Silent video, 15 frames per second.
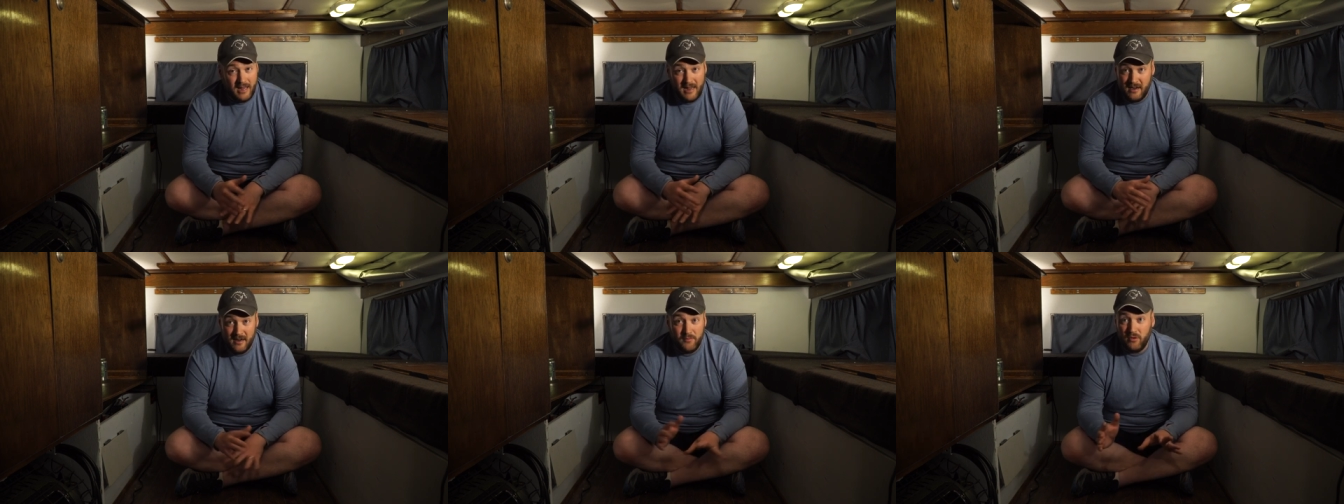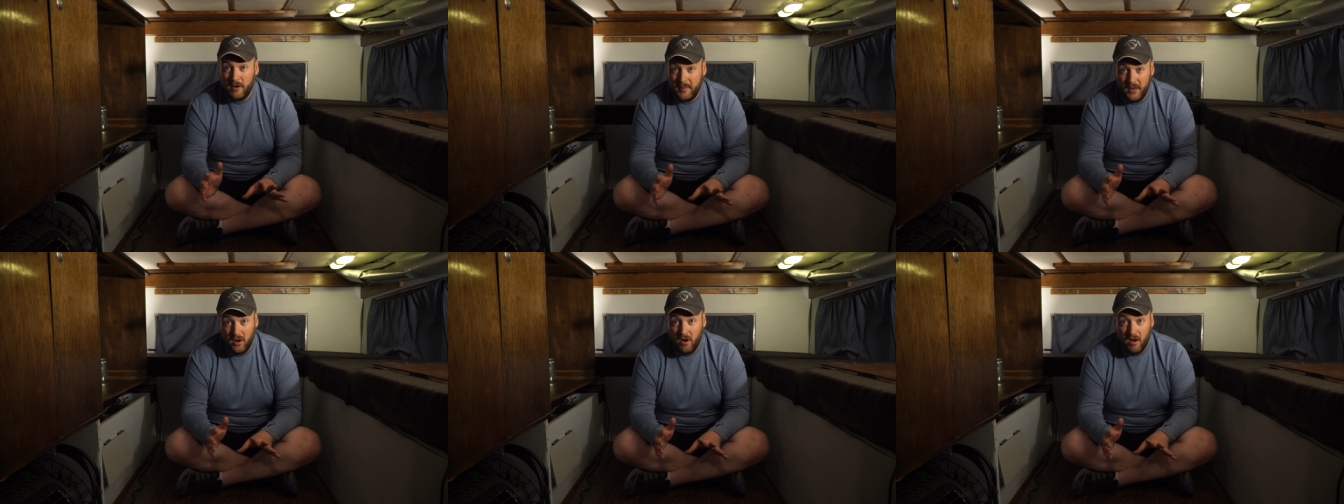I ended up
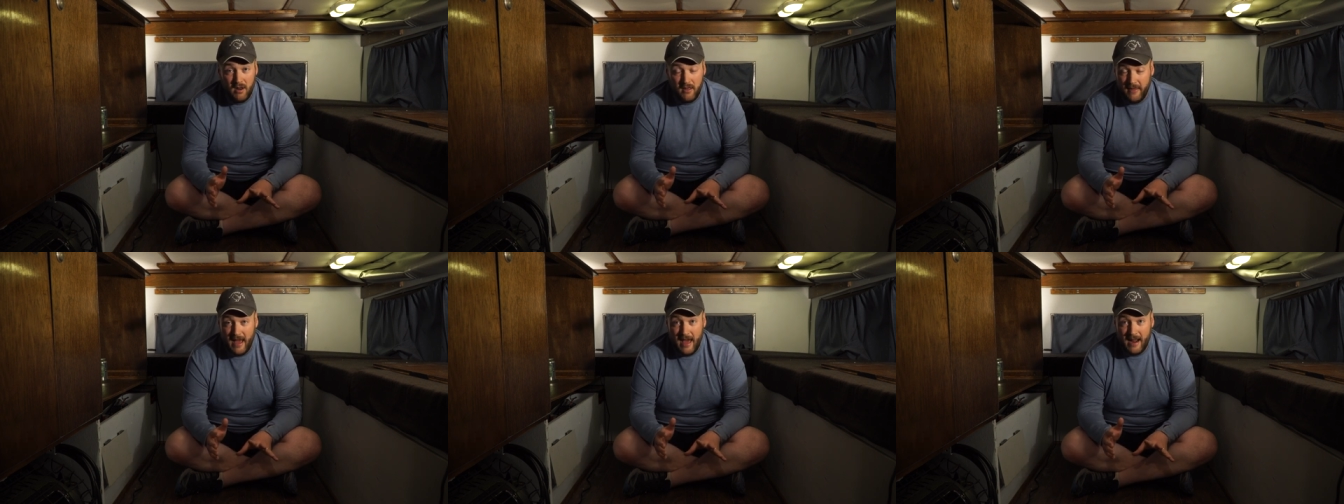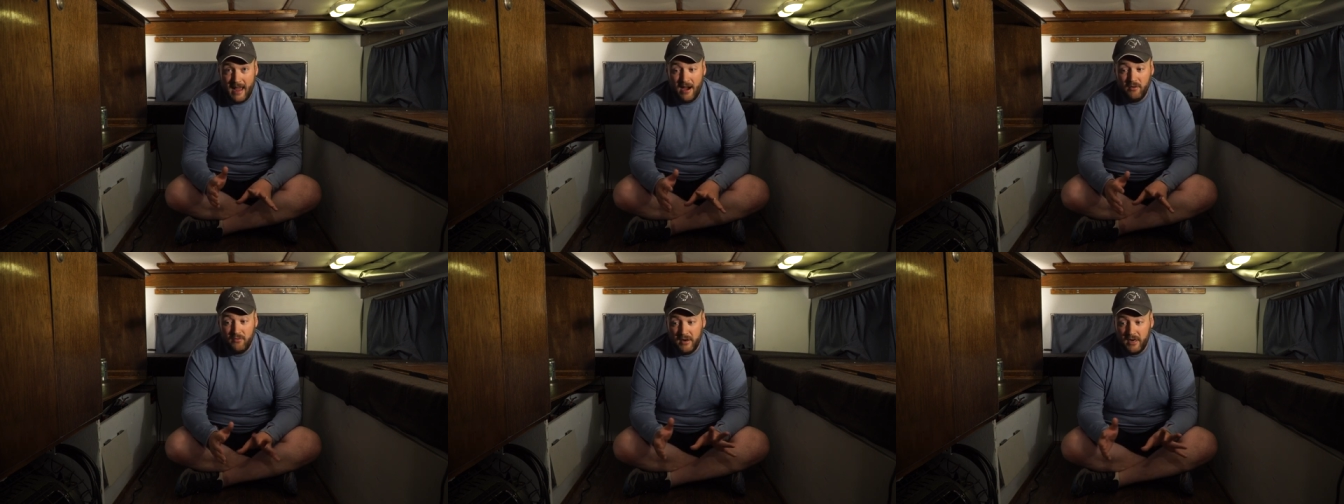ripping all of that
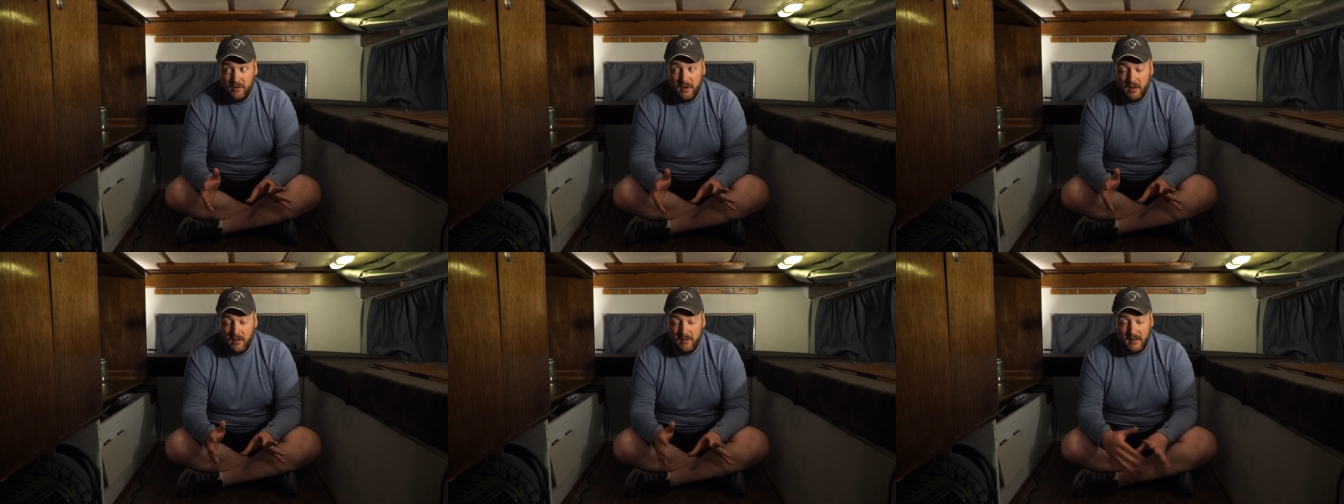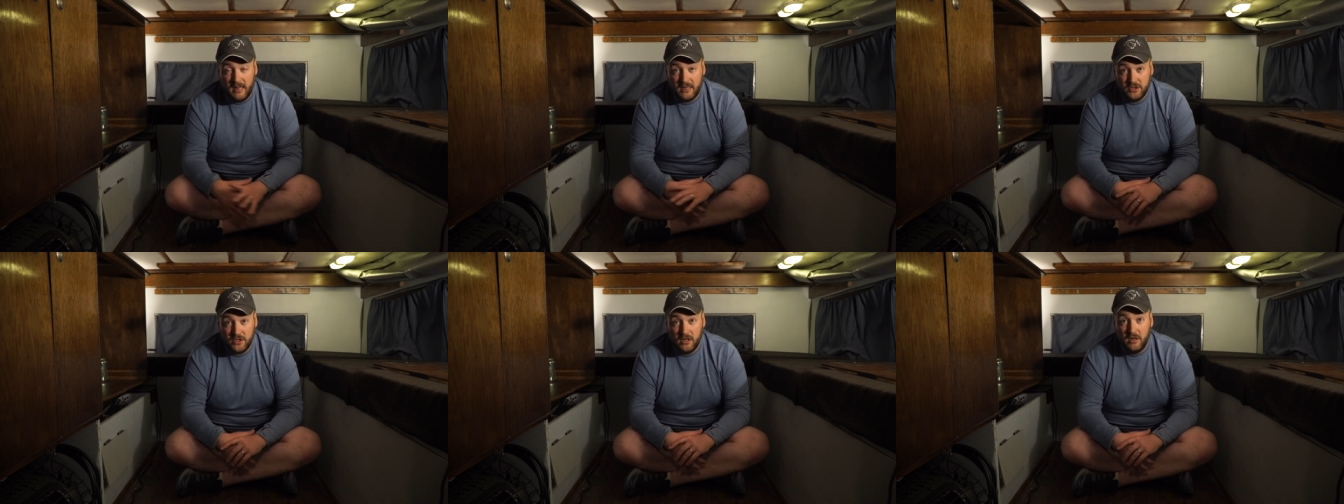out, redoing all the
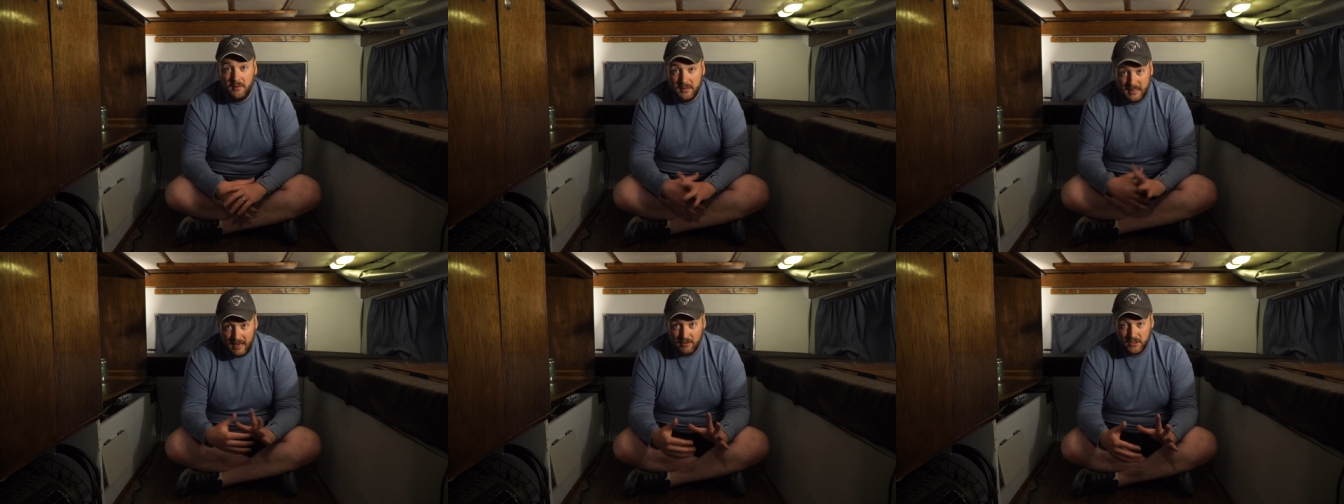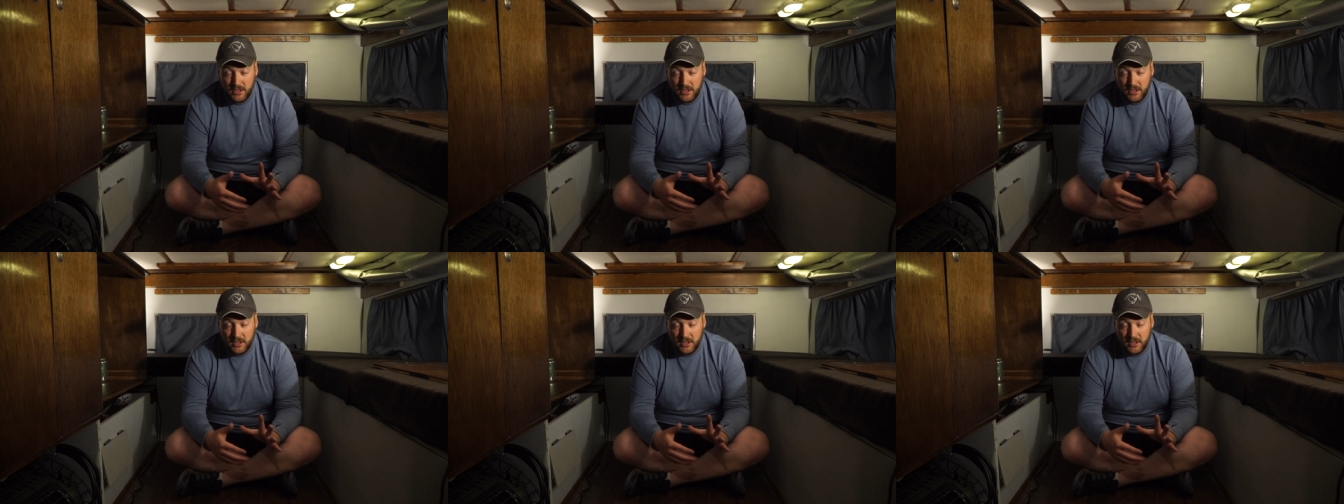electrical, but that